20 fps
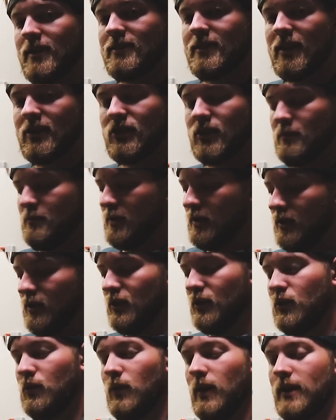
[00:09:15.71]
It's actually been a
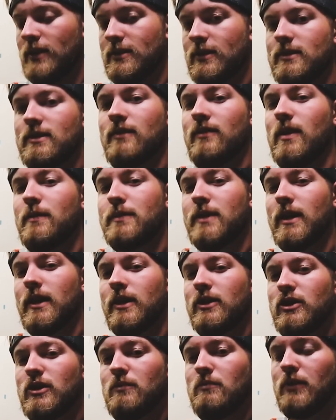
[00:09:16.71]
little while since I've
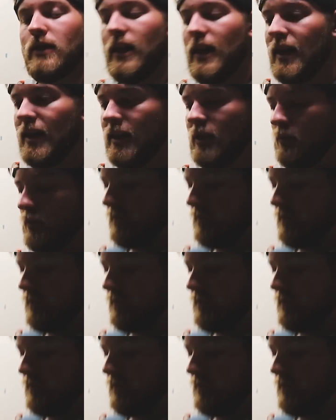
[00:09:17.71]
updated you, but I hit it